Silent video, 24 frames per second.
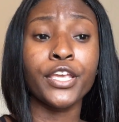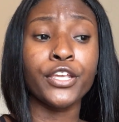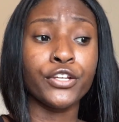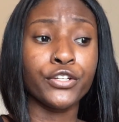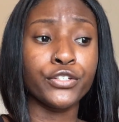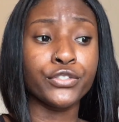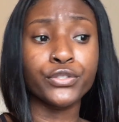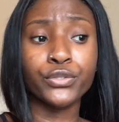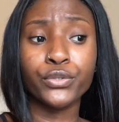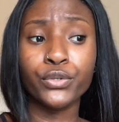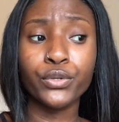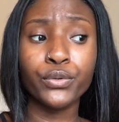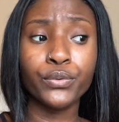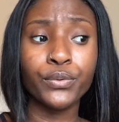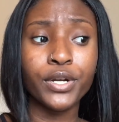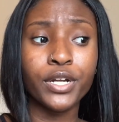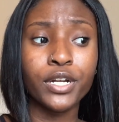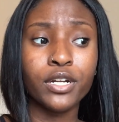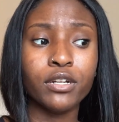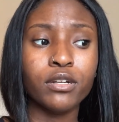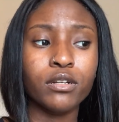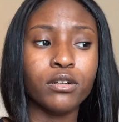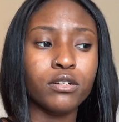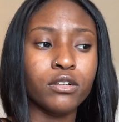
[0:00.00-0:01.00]
in your
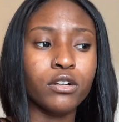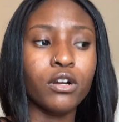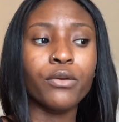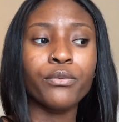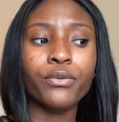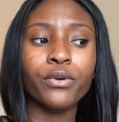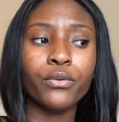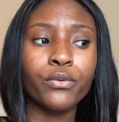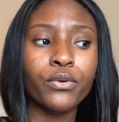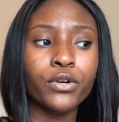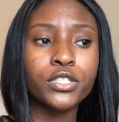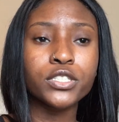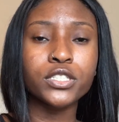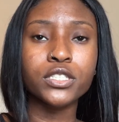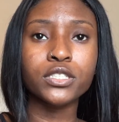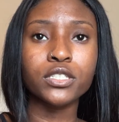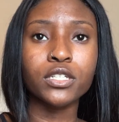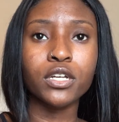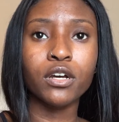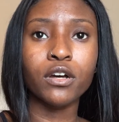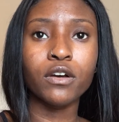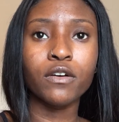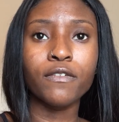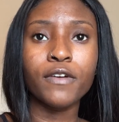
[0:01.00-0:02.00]
schoolwork, go reward
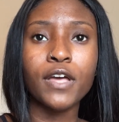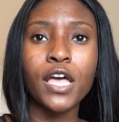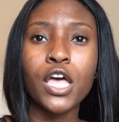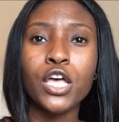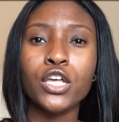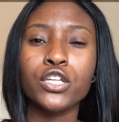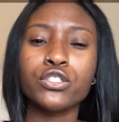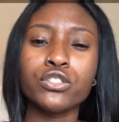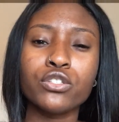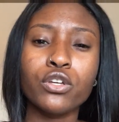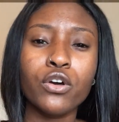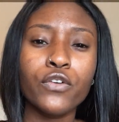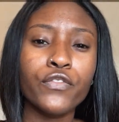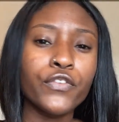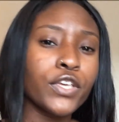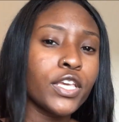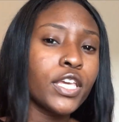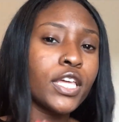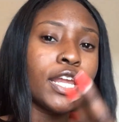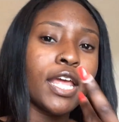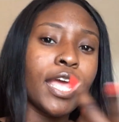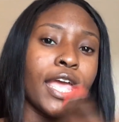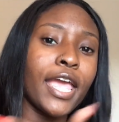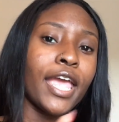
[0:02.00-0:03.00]
yourself. So, if
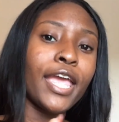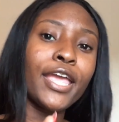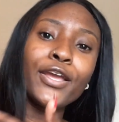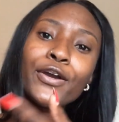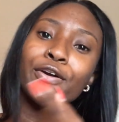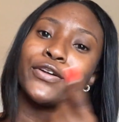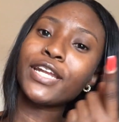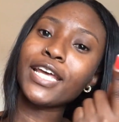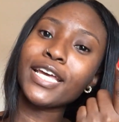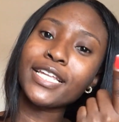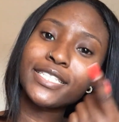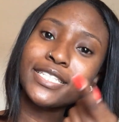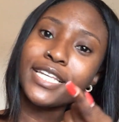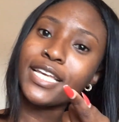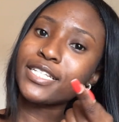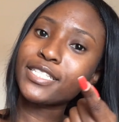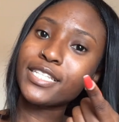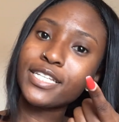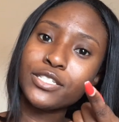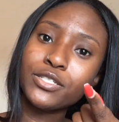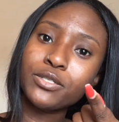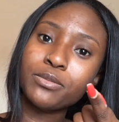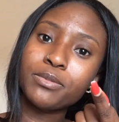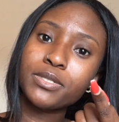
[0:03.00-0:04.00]
you get an A on that
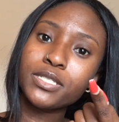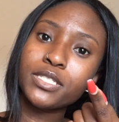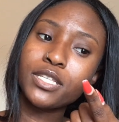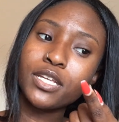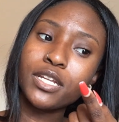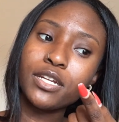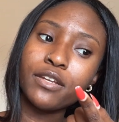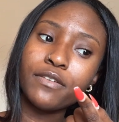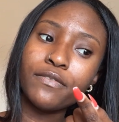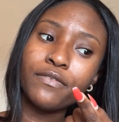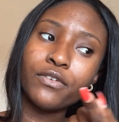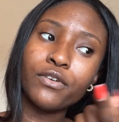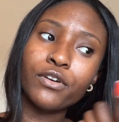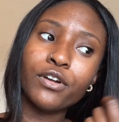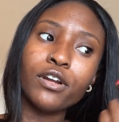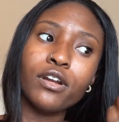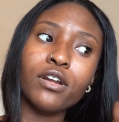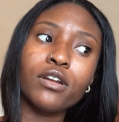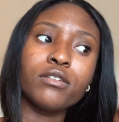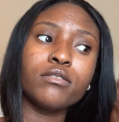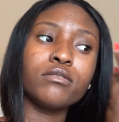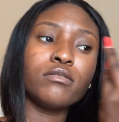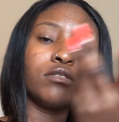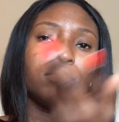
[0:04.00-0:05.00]
test that you've been studying
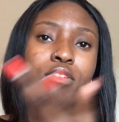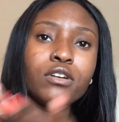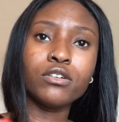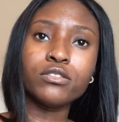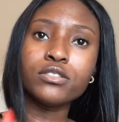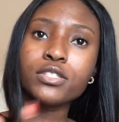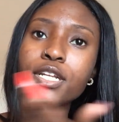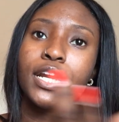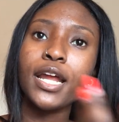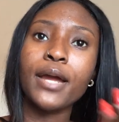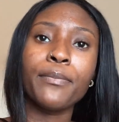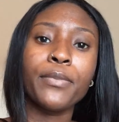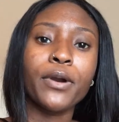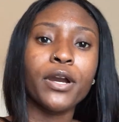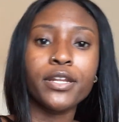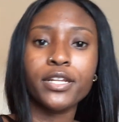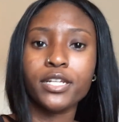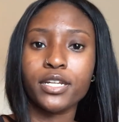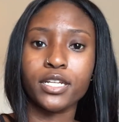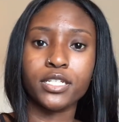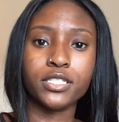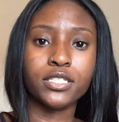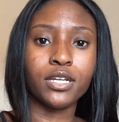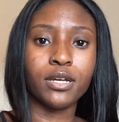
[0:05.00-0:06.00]
for, go to that
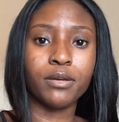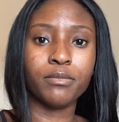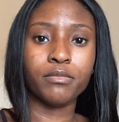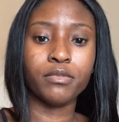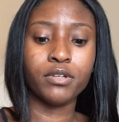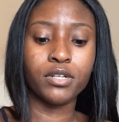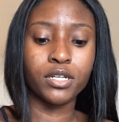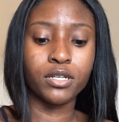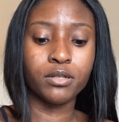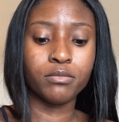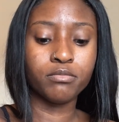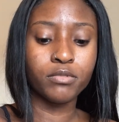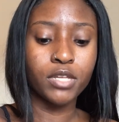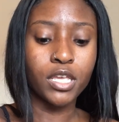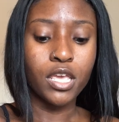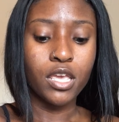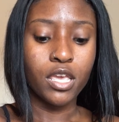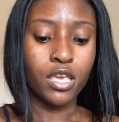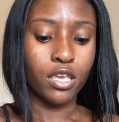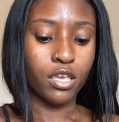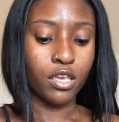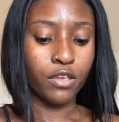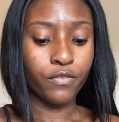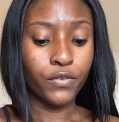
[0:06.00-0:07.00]
party that's coming up.
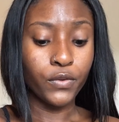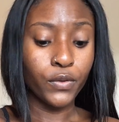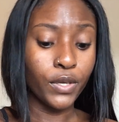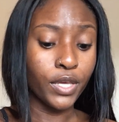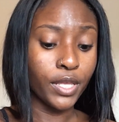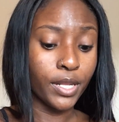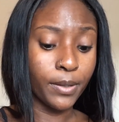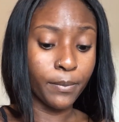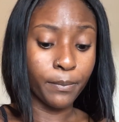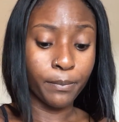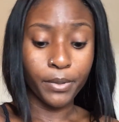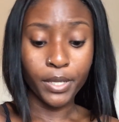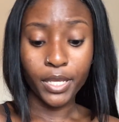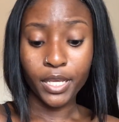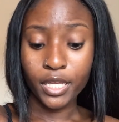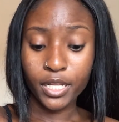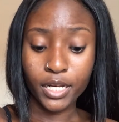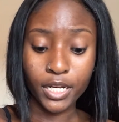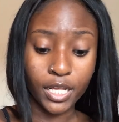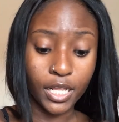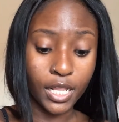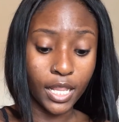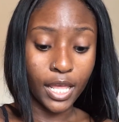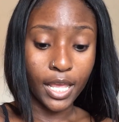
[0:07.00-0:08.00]
If you get a B
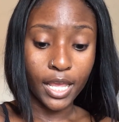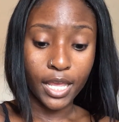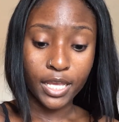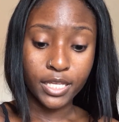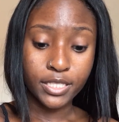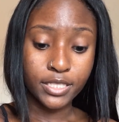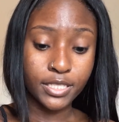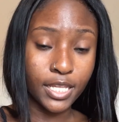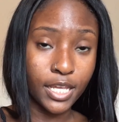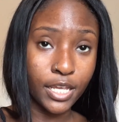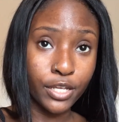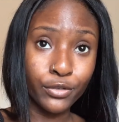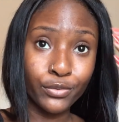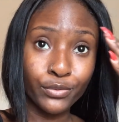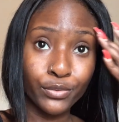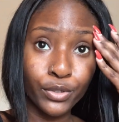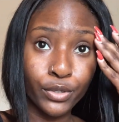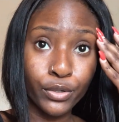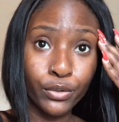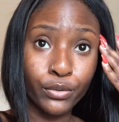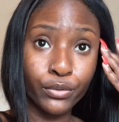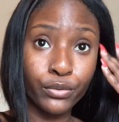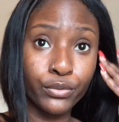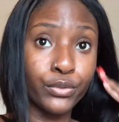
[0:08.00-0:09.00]
in the class that
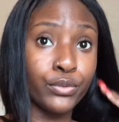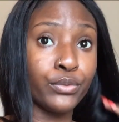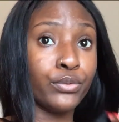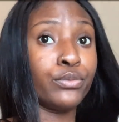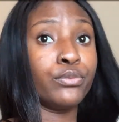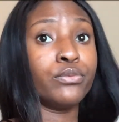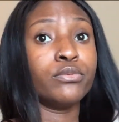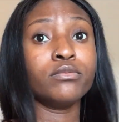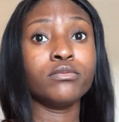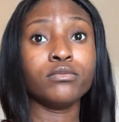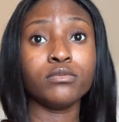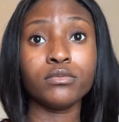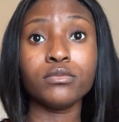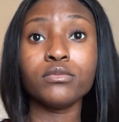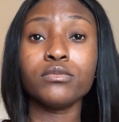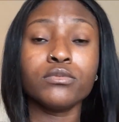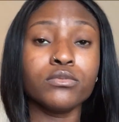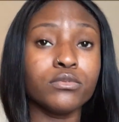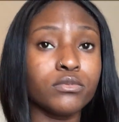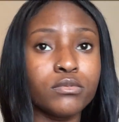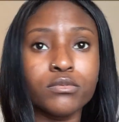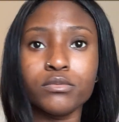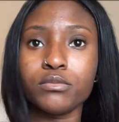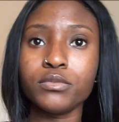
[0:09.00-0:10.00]
you
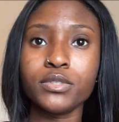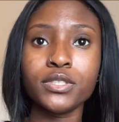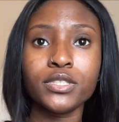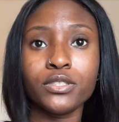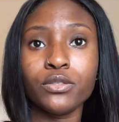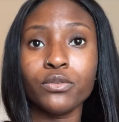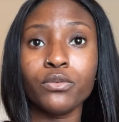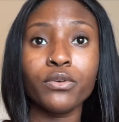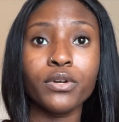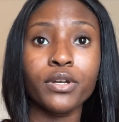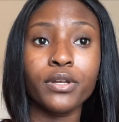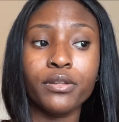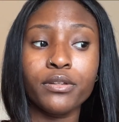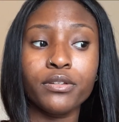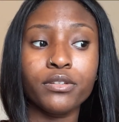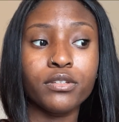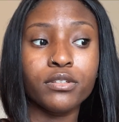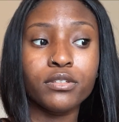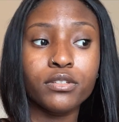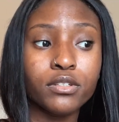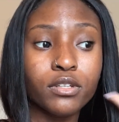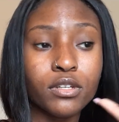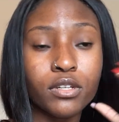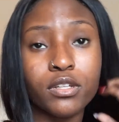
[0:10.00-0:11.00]
was
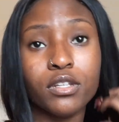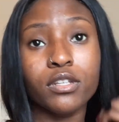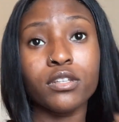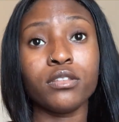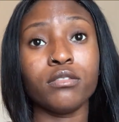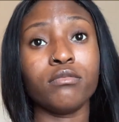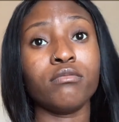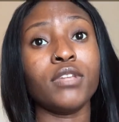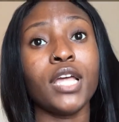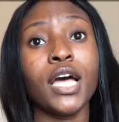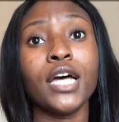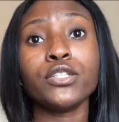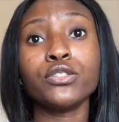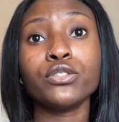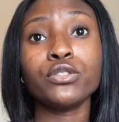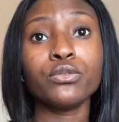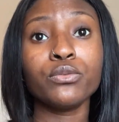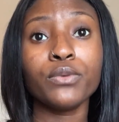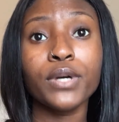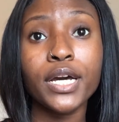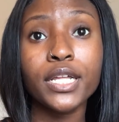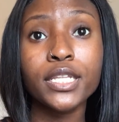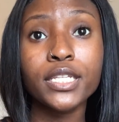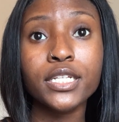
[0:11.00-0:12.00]
doing not
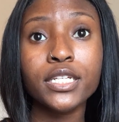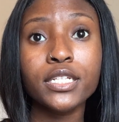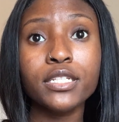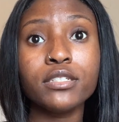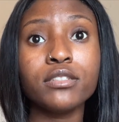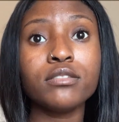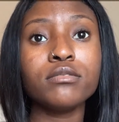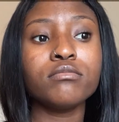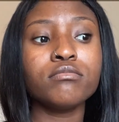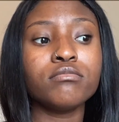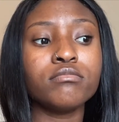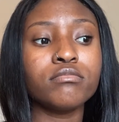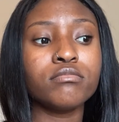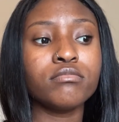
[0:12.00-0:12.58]
too well in,